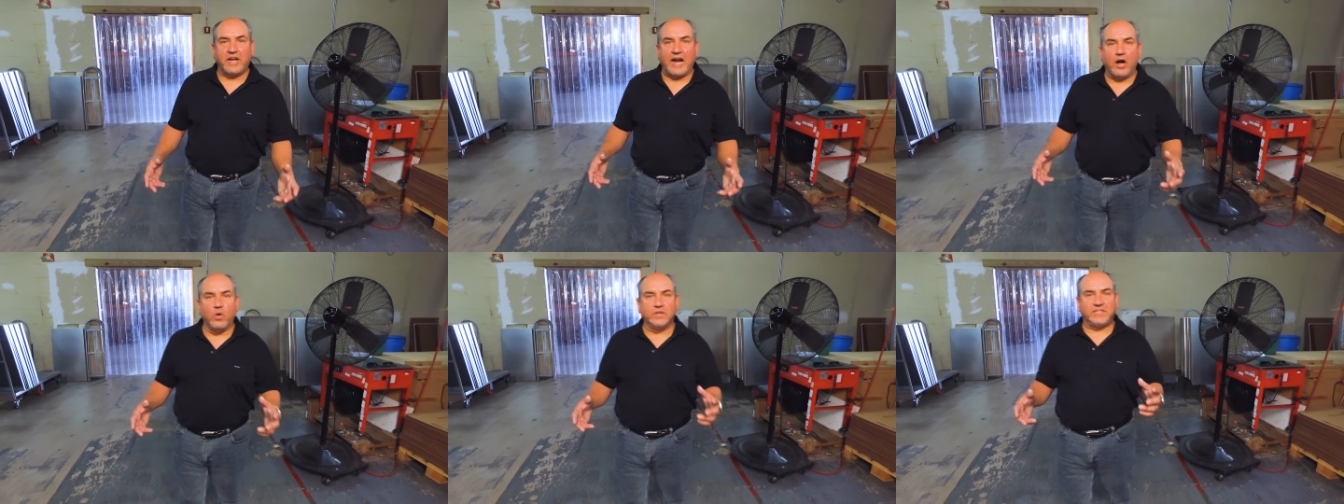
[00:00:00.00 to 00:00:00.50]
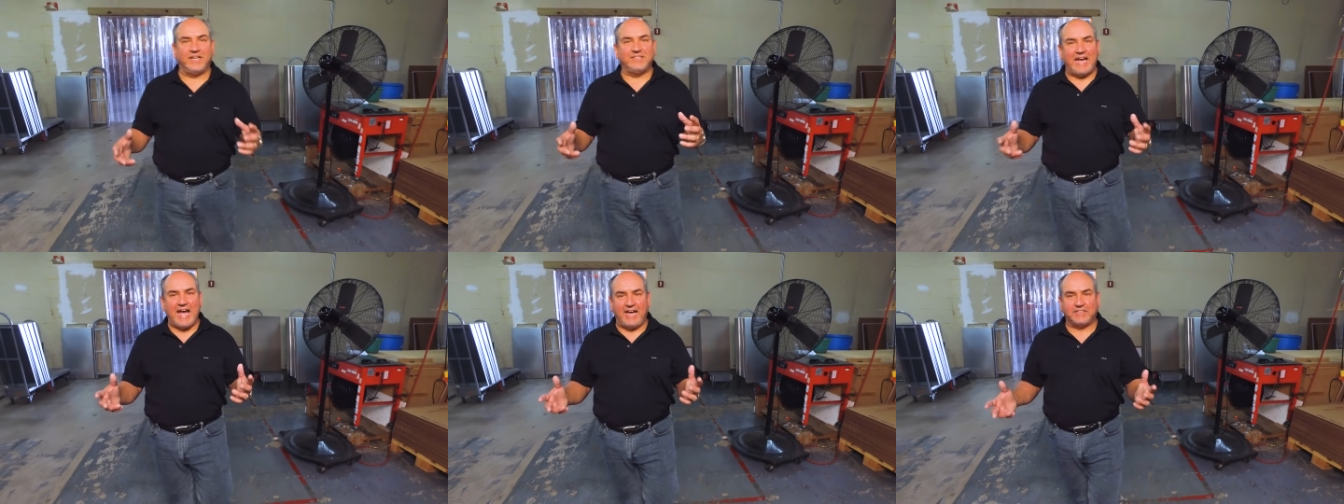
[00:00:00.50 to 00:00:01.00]
that I always
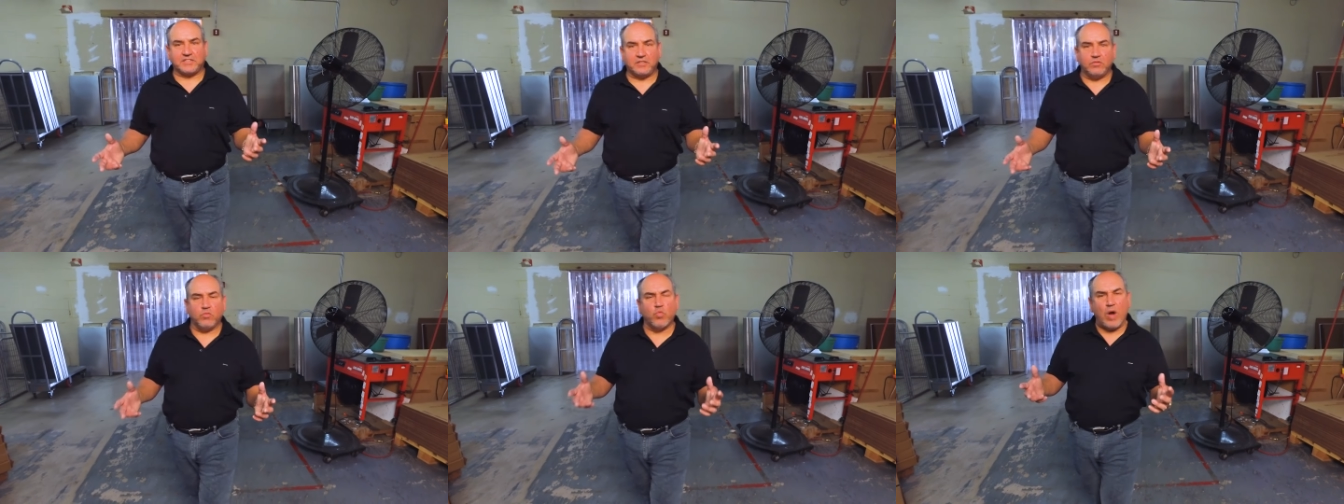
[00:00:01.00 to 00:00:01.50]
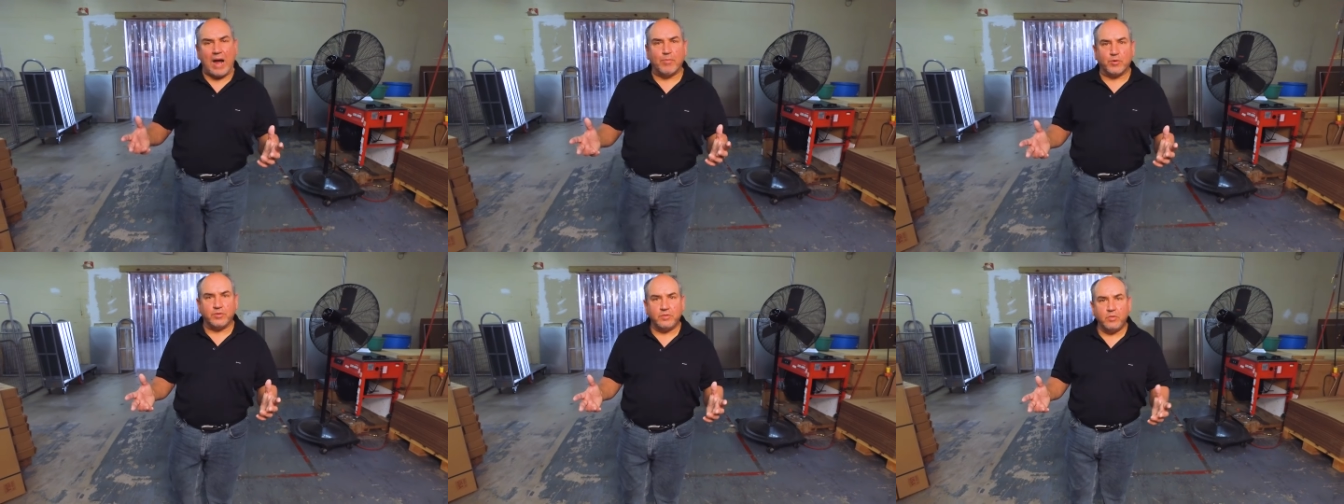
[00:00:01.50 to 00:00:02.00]
get asked,
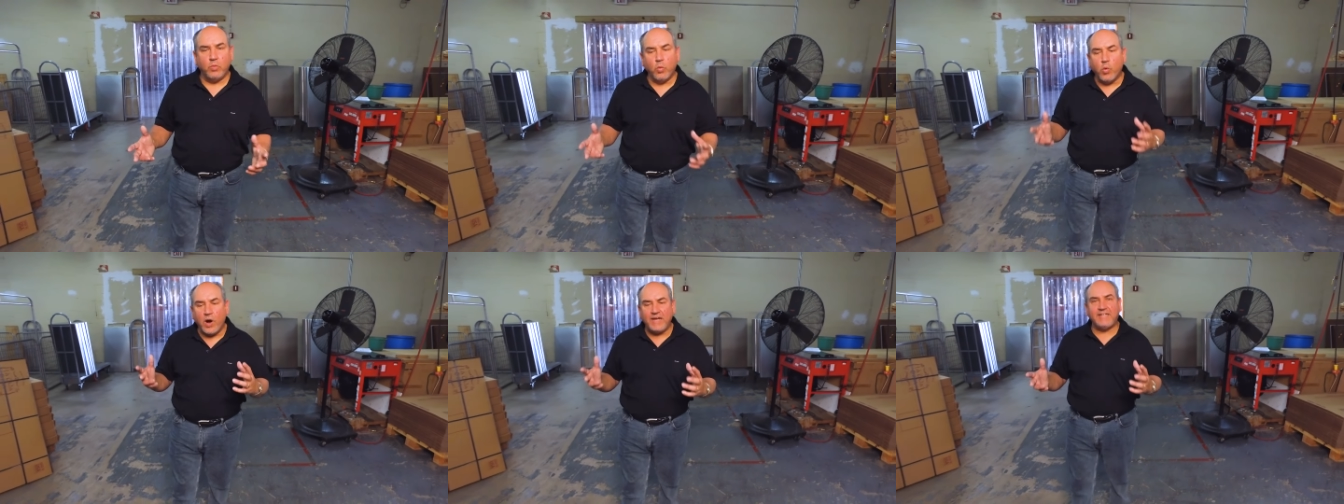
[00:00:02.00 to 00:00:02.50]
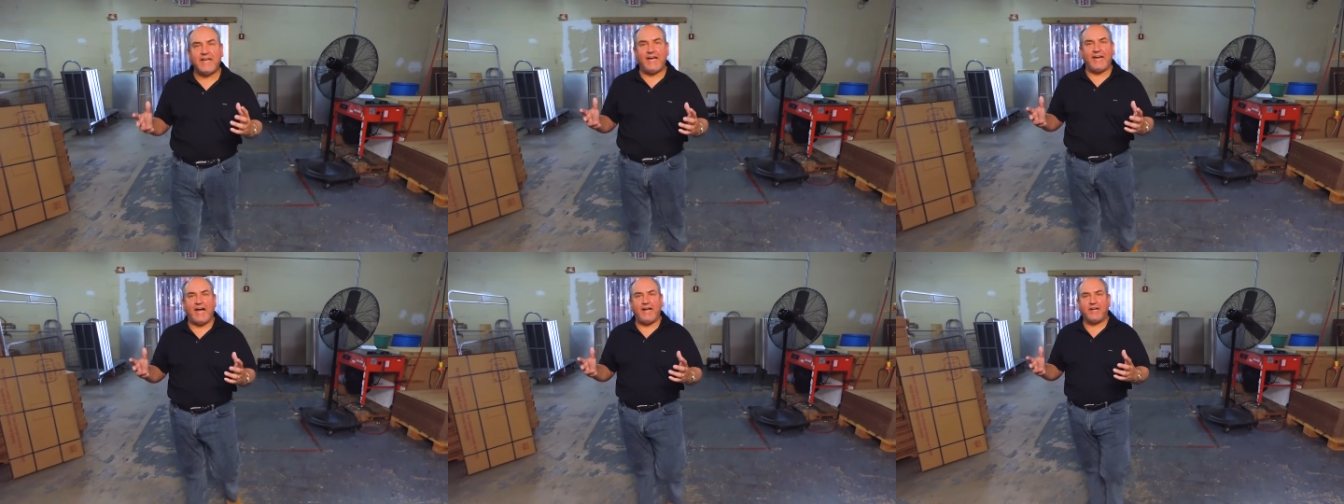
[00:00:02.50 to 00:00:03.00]
Robert, what
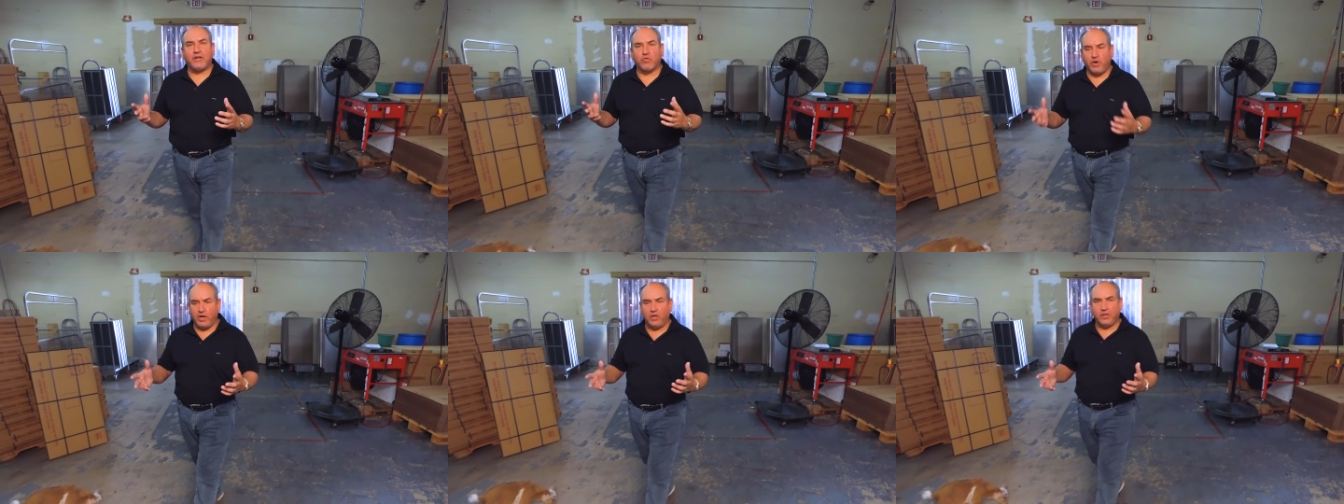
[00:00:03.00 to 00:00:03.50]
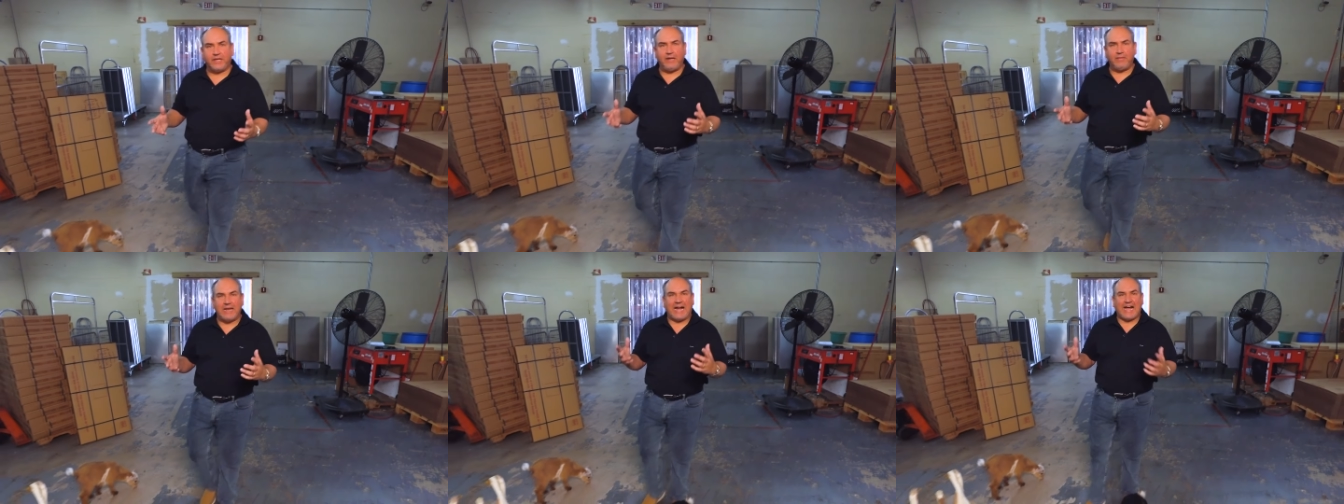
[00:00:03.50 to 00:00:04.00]
can I grill
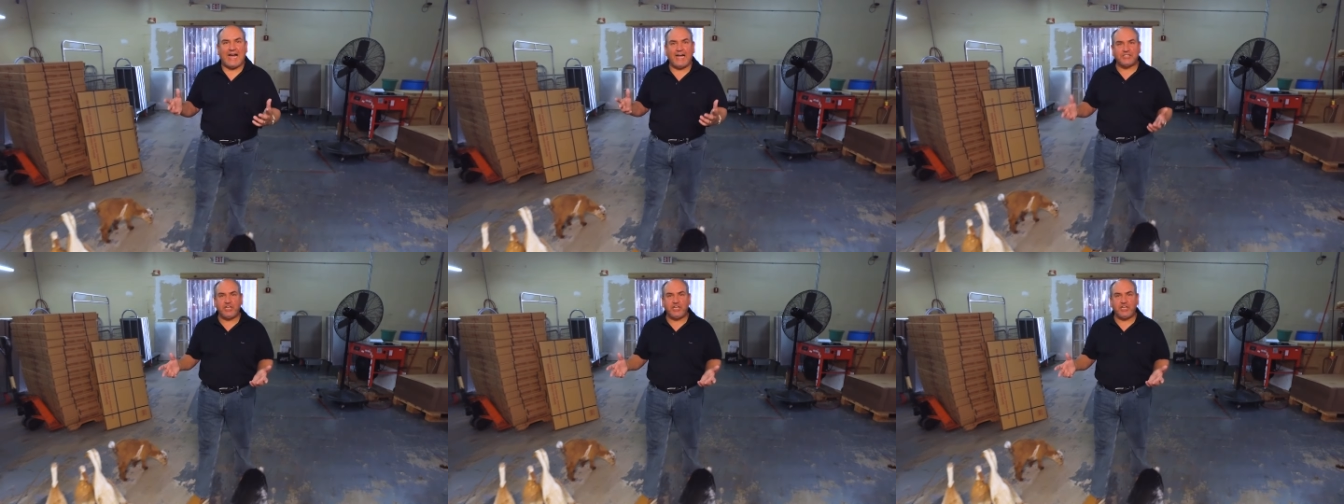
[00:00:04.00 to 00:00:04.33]
in La Caja